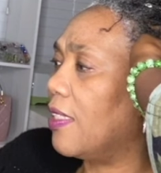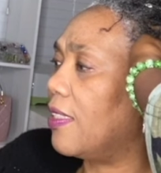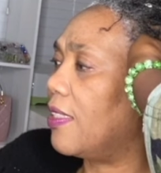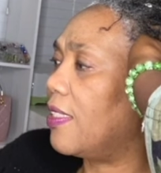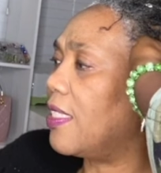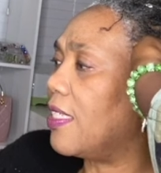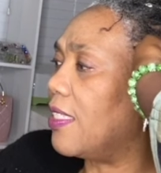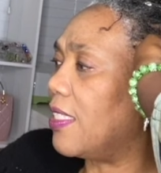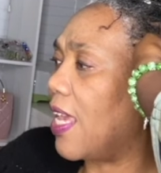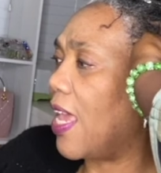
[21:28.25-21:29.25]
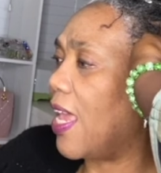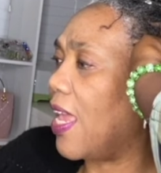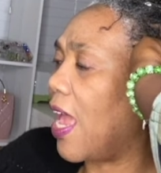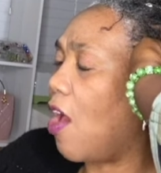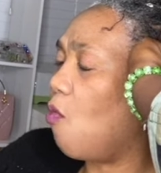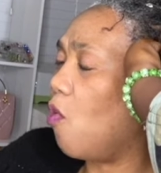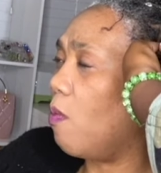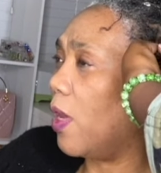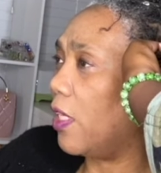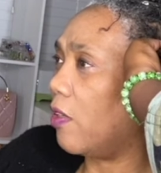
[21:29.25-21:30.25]
Today I wore
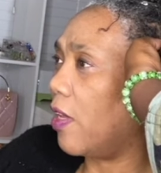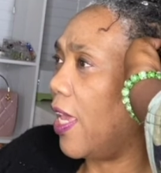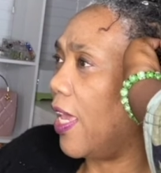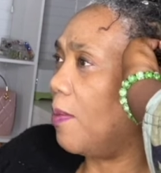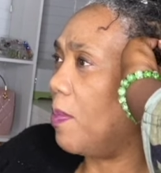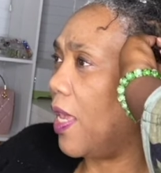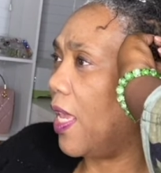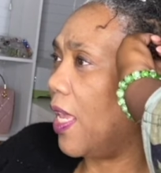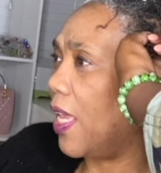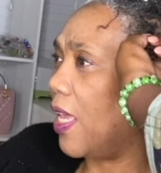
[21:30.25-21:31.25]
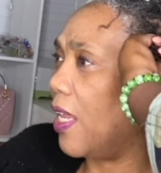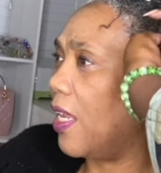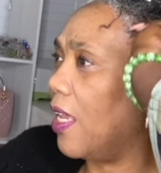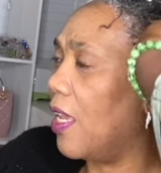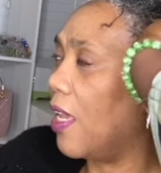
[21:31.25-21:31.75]
my little headband.